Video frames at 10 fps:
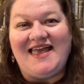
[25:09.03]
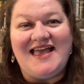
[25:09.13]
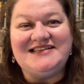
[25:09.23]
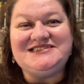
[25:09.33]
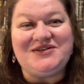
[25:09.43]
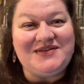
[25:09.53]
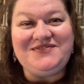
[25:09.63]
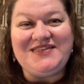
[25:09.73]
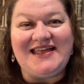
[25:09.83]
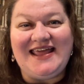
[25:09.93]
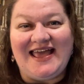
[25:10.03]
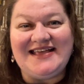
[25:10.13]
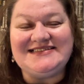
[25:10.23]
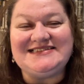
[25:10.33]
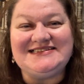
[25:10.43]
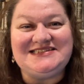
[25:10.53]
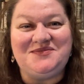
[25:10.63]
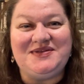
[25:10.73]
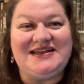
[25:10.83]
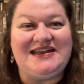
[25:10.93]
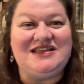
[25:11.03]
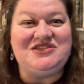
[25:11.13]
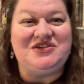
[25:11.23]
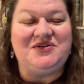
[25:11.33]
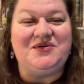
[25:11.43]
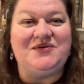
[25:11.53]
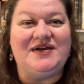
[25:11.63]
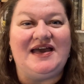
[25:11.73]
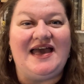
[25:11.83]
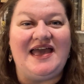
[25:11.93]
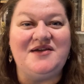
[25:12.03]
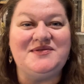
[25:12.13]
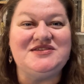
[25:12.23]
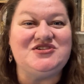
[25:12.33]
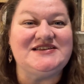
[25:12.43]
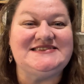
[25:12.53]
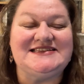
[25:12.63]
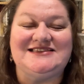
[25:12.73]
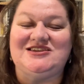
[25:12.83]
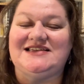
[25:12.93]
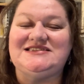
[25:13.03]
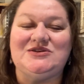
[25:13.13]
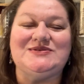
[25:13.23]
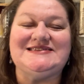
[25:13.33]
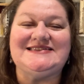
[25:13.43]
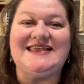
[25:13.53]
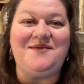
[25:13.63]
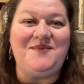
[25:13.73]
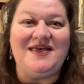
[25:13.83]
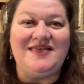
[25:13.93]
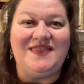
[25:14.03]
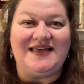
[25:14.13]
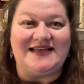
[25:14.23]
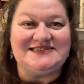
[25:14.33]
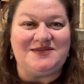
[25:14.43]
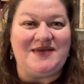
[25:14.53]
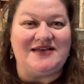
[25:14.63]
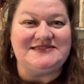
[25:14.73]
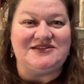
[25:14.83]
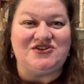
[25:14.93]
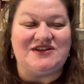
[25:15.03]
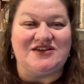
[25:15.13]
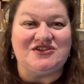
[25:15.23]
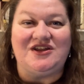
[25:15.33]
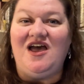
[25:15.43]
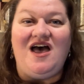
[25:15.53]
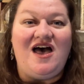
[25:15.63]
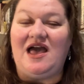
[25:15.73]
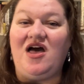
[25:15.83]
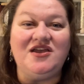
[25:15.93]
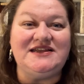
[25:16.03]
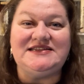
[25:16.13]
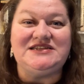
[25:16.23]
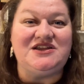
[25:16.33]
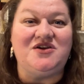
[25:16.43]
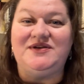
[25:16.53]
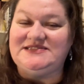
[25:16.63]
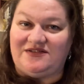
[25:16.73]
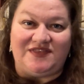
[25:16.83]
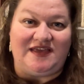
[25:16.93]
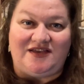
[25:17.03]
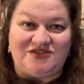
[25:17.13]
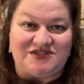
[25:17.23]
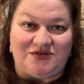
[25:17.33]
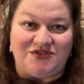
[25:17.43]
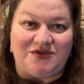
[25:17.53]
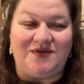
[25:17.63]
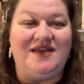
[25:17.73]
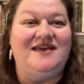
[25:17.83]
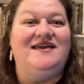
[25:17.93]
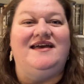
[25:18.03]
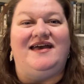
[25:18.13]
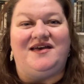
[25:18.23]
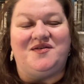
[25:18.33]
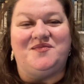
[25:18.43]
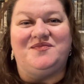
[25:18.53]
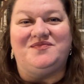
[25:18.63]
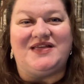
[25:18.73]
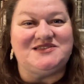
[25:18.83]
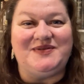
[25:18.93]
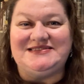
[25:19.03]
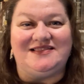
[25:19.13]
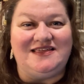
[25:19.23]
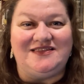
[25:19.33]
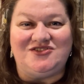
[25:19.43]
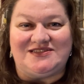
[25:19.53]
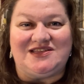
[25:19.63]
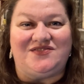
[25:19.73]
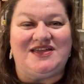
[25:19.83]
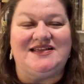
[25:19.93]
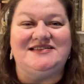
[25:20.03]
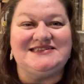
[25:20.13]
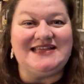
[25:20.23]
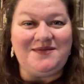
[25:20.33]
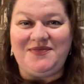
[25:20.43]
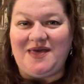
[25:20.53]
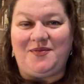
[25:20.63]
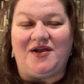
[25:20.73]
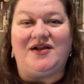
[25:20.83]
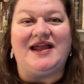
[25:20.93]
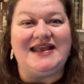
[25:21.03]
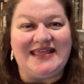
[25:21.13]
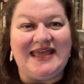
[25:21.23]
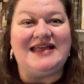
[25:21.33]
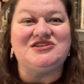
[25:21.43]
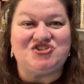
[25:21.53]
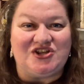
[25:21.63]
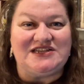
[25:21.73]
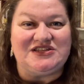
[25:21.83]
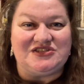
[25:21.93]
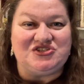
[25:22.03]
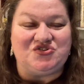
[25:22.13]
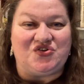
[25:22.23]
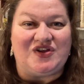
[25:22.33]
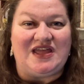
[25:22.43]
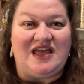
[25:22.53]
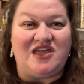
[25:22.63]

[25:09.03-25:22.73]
So if that has intimidated you, I would just suggest you skip the custom house introduction. All you need to know is everything I just told you. That's basically the gist of it. Skip that part and get straight to the story.